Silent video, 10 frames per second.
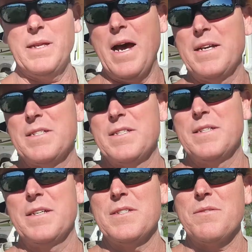cars and
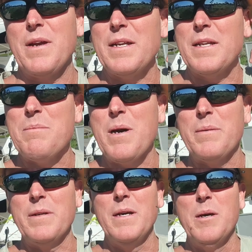things around at the
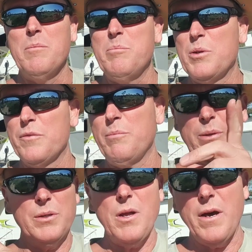moment. Beautiful
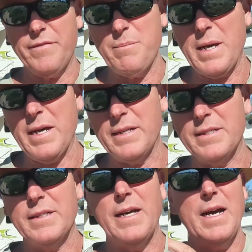bird life
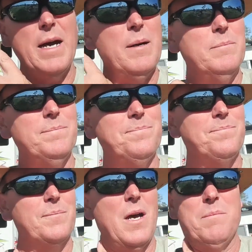about. I'm
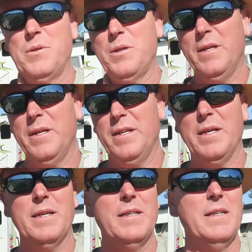not a